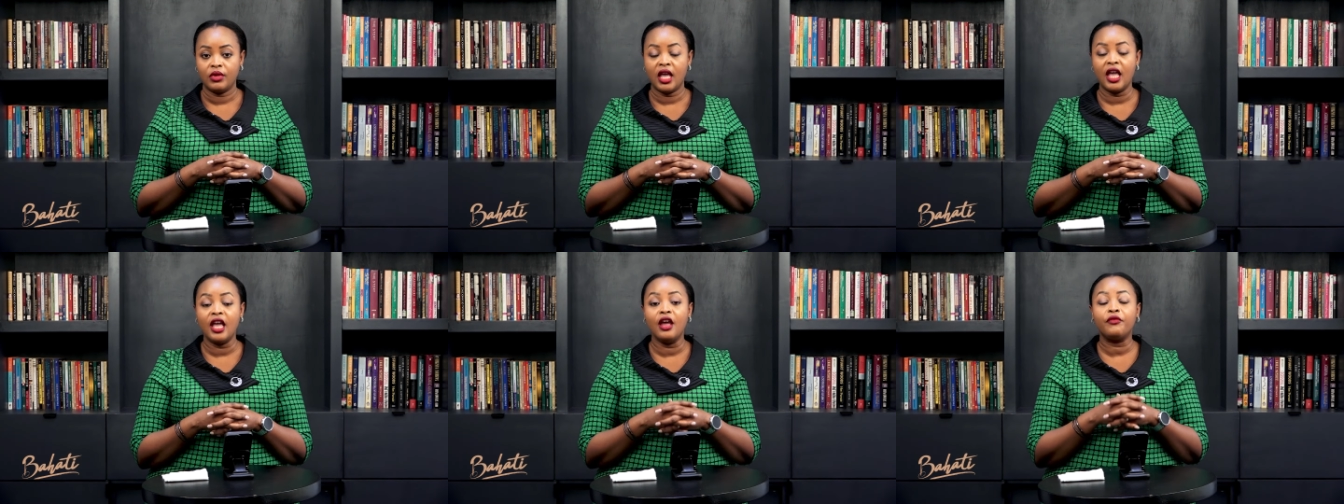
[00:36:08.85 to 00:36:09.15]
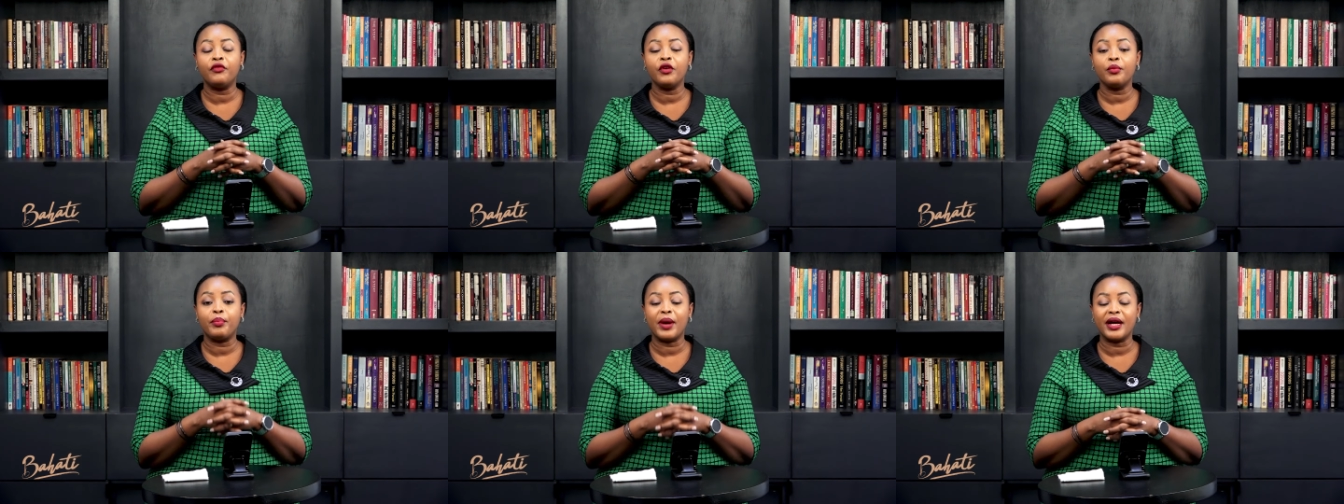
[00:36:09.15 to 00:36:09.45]

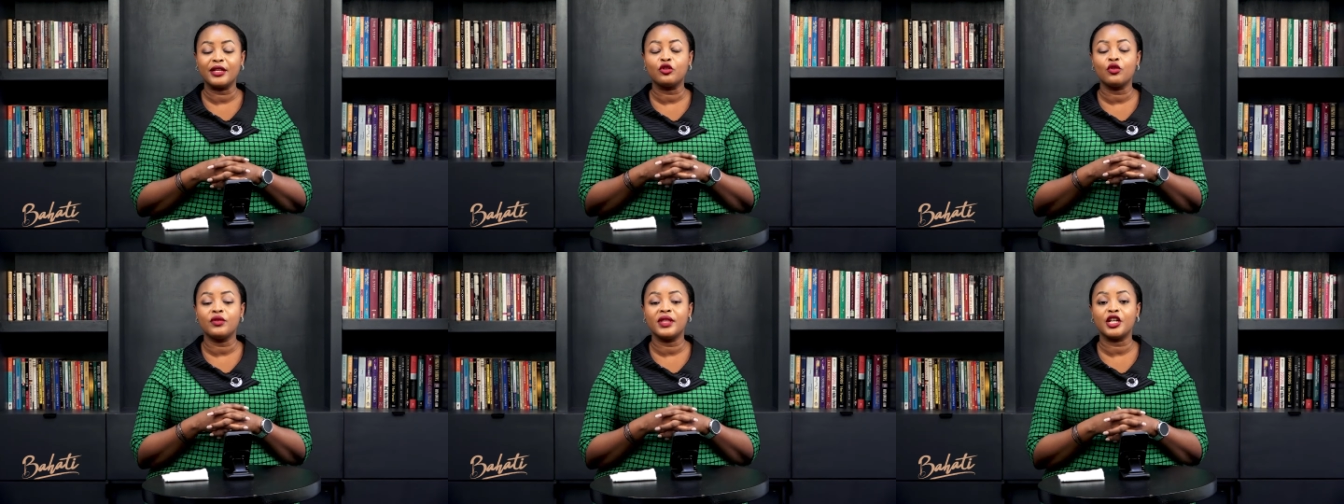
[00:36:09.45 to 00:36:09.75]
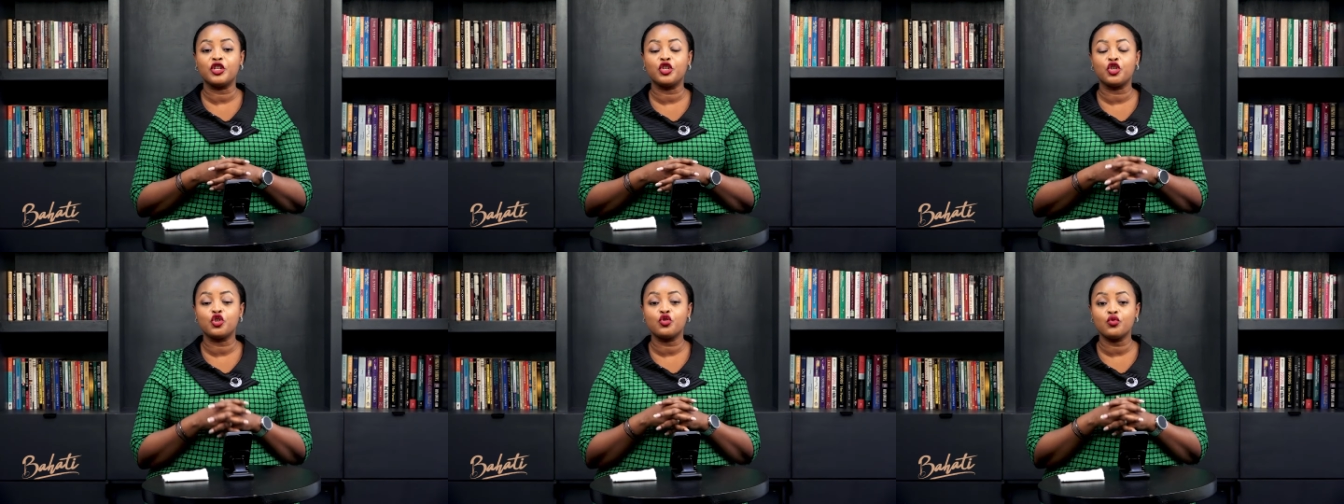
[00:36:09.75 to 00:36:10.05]
Every person
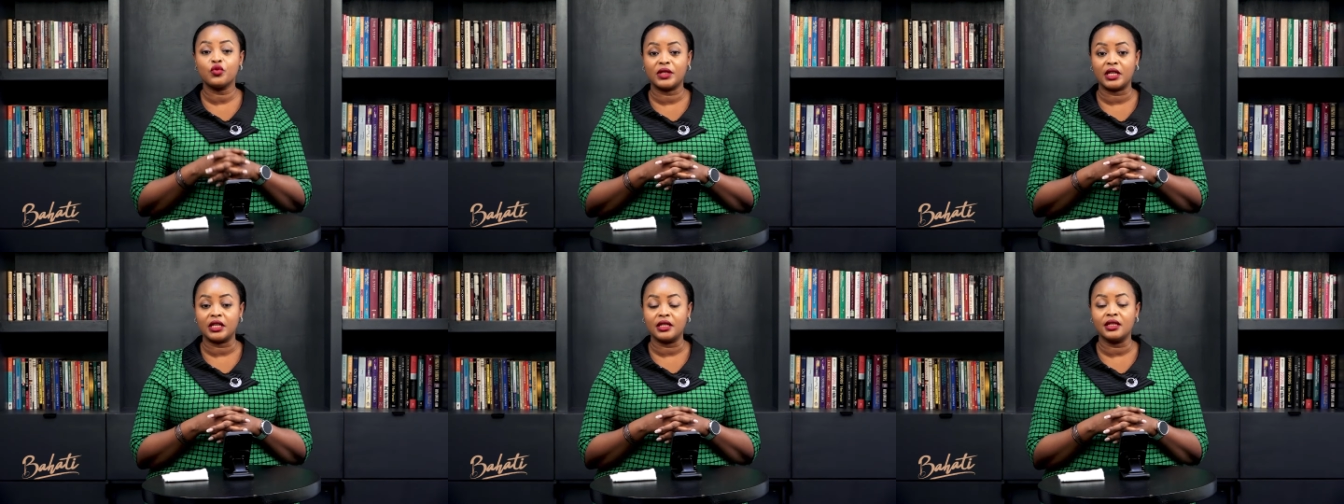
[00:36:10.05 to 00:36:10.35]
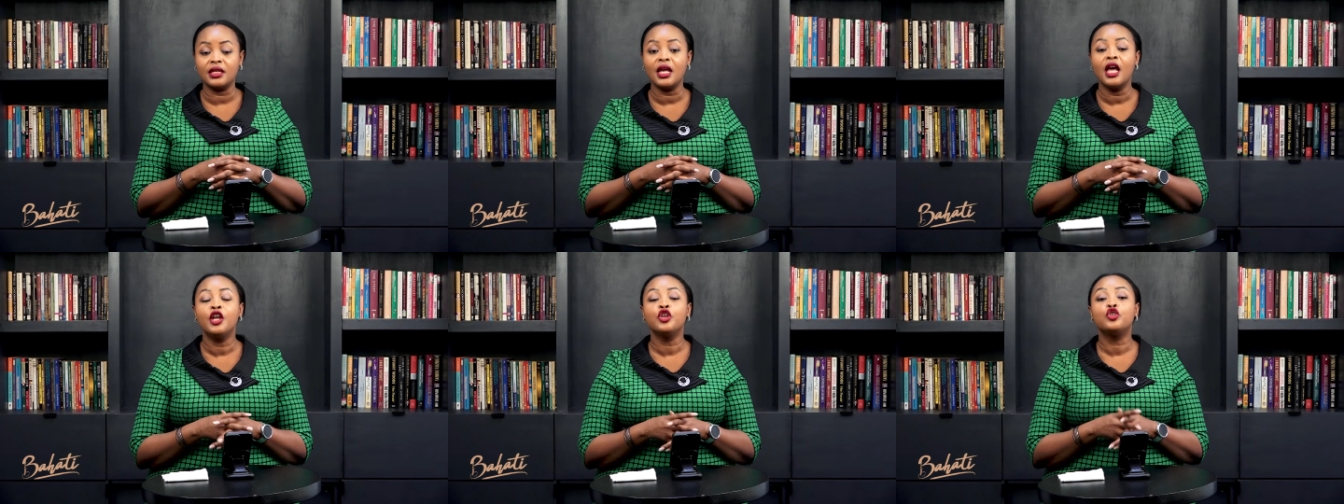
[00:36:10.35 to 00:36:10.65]
that
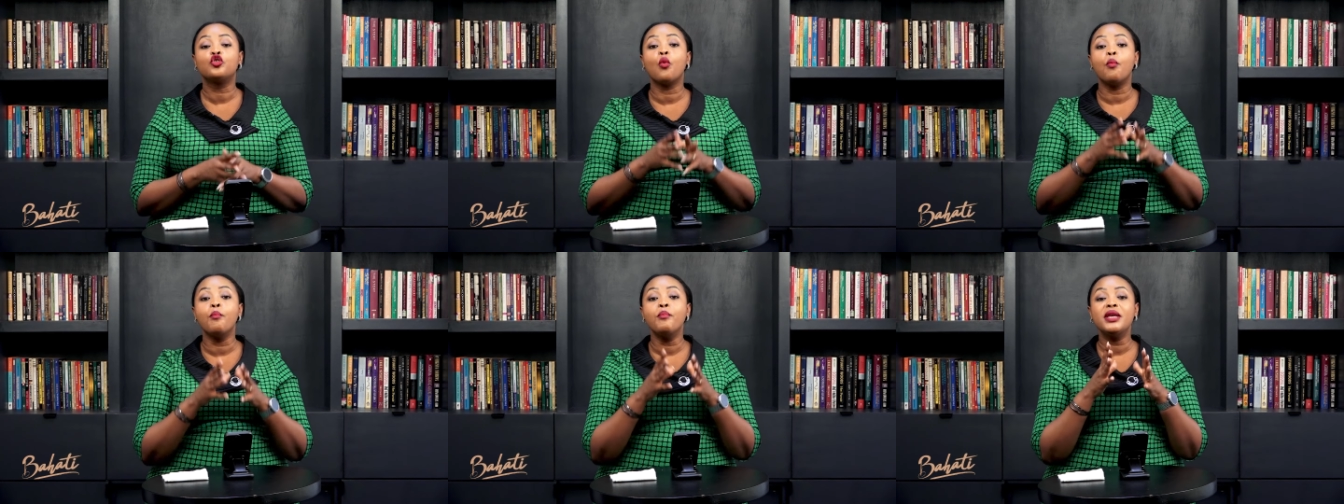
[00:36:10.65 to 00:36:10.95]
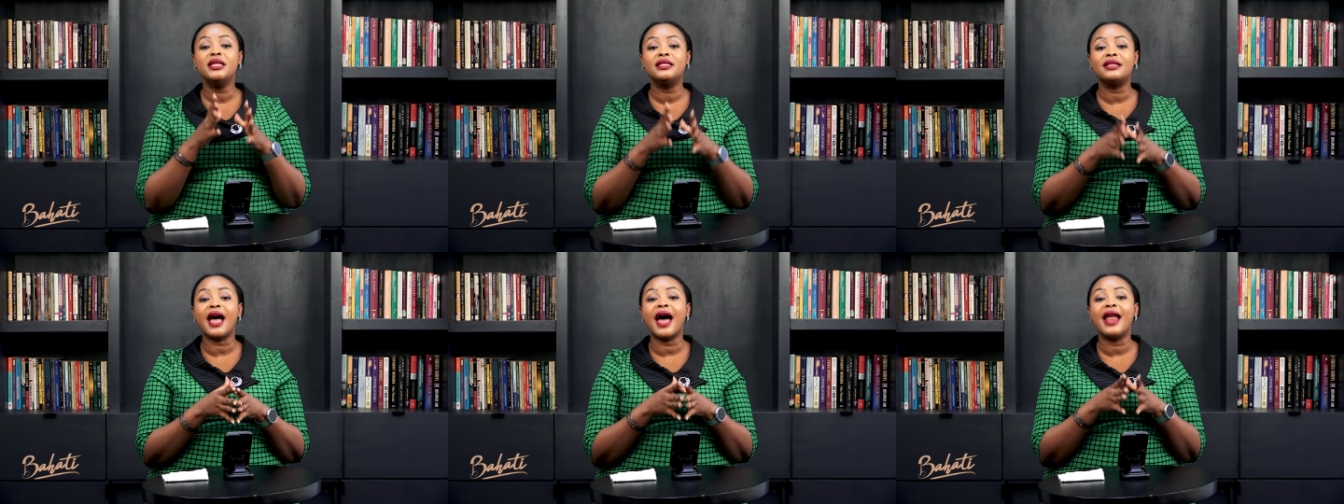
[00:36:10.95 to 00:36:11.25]
chooses to
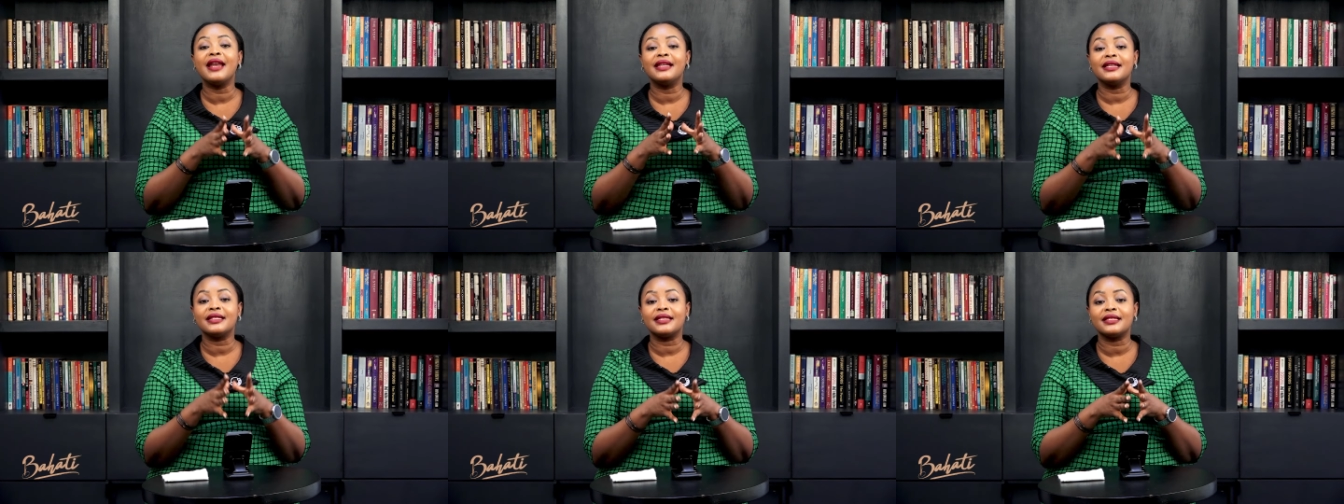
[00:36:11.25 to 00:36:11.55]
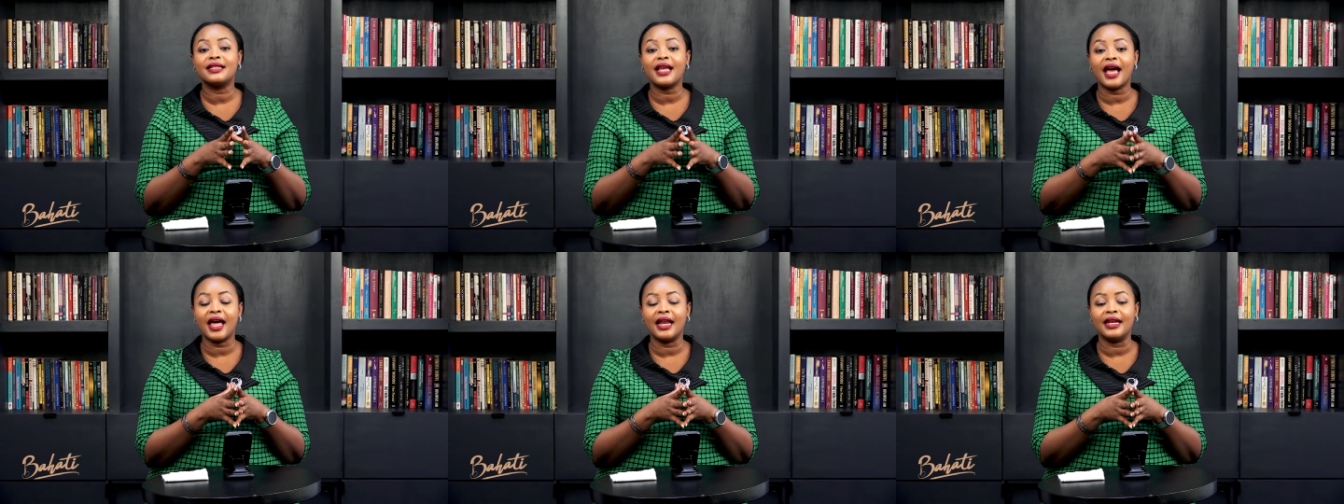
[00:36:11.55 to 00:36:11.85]

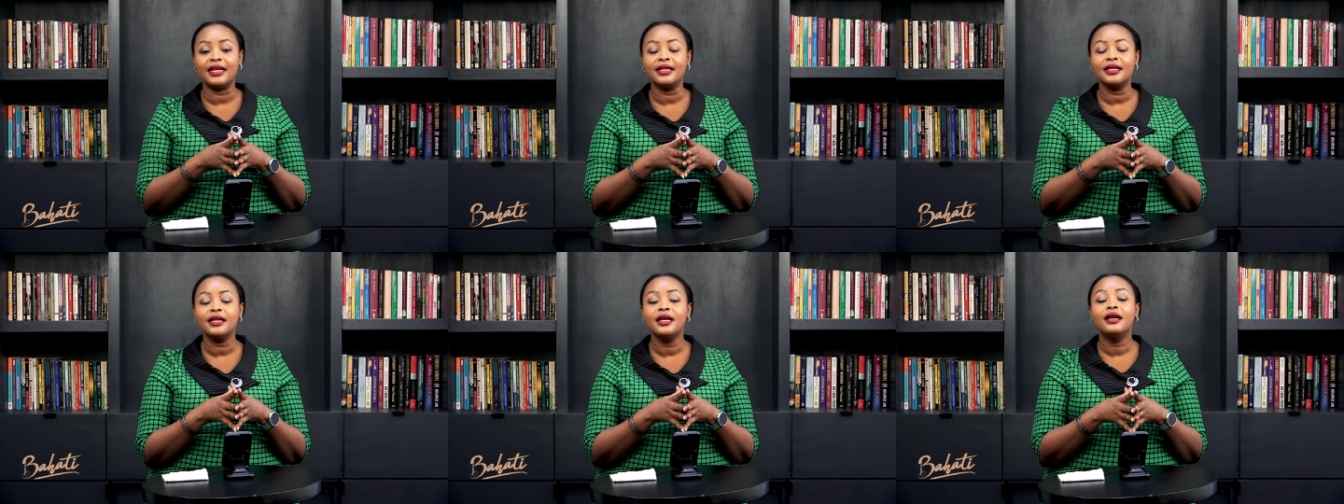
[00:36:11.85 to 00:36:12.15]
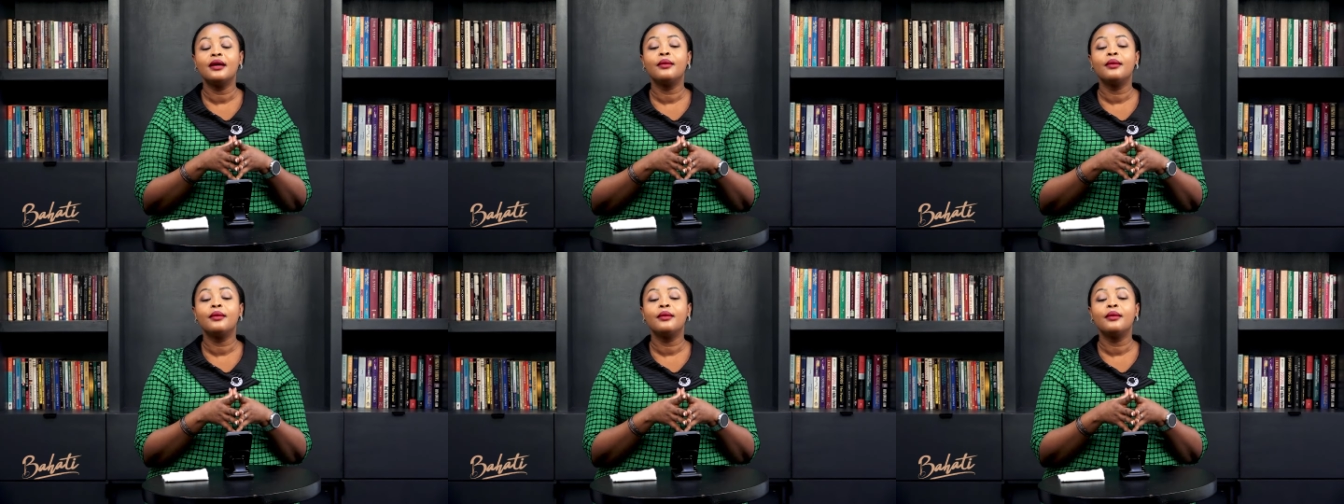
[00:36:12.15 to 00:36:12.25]
misunderstand